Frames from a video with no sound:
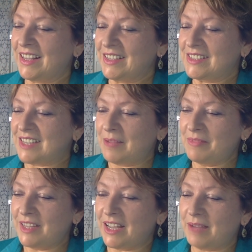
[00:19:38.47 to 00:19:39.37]

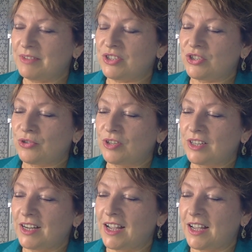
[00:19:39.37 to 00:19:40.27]
Sometimes
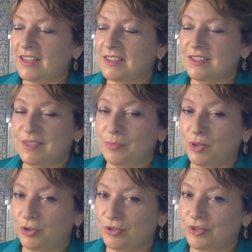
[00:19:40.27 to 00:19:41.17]
sugar has a
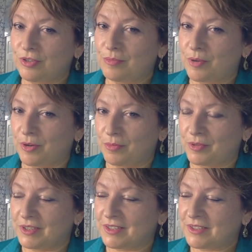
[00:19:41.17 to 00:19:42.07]
spiritual
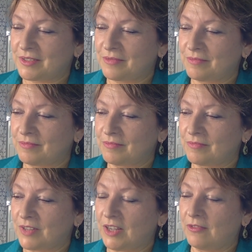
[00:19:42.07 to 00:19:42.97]
purpose.
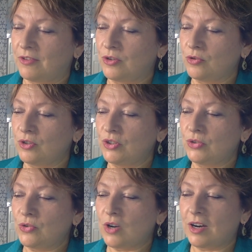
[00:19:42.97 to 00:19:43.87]
If you're
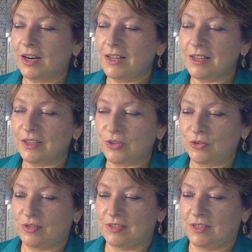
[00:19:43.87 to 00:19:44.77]
too hard on
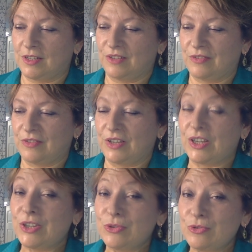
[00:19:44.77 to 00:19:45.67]
yourself,
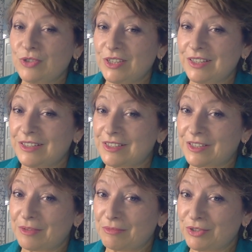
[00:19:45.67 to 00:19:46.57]
you need
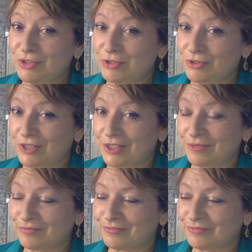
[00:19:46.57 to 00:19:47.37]
some sugar.